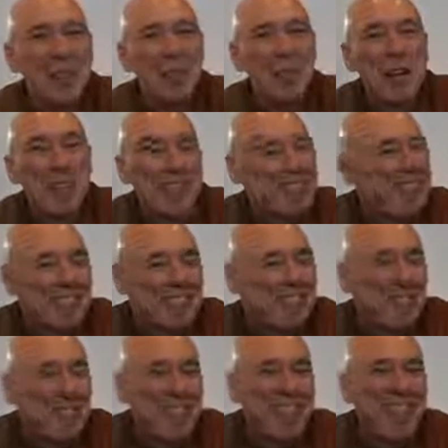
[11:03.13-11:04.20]
But it doesn't
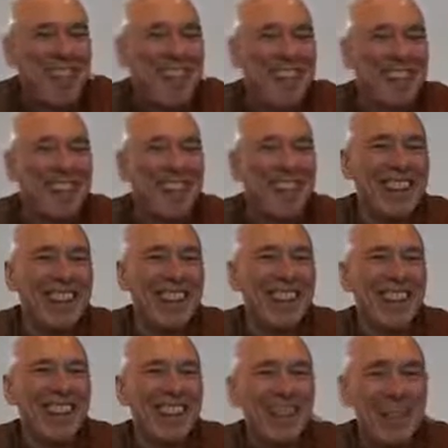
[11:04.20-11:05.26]
mean that.
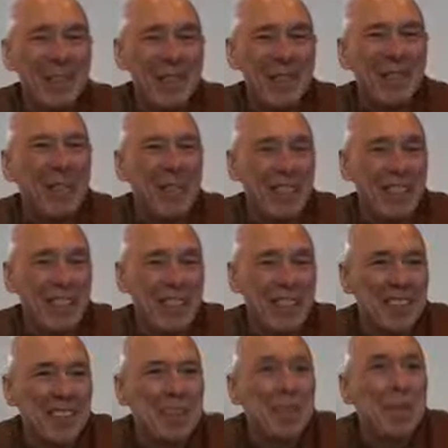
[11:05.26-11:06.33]
It
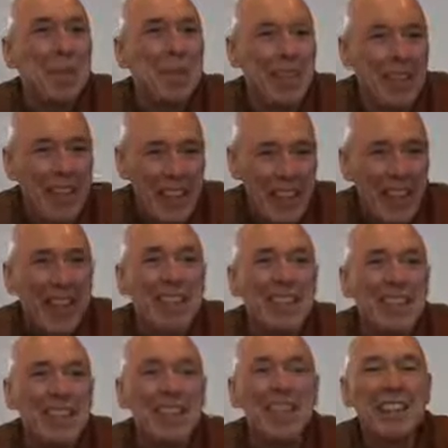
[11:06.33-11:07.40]
means being
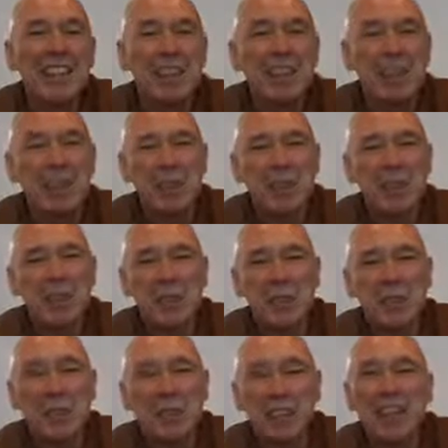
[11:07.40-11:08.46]
easy to speak
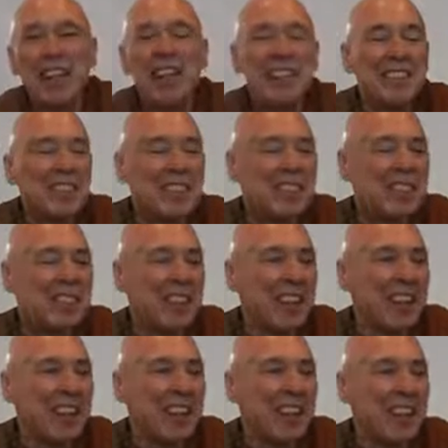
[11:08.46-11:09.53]
to, easy to
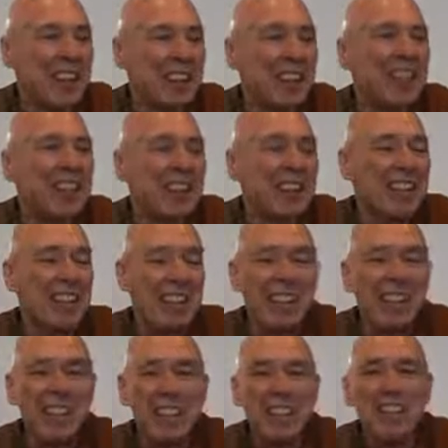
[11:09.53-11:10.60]
correct,
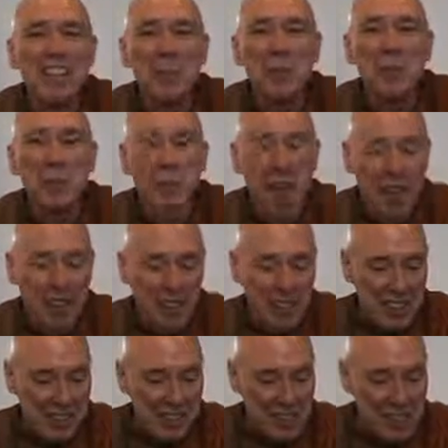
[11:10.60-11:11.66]
easy to
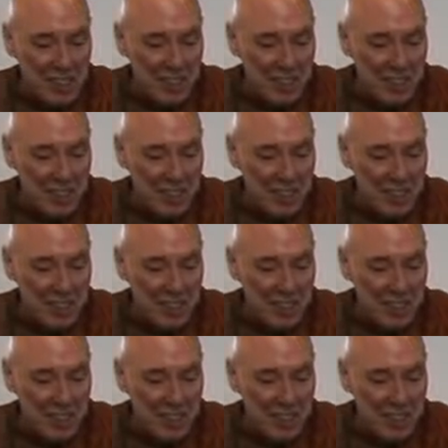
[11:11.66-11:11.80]
admonish.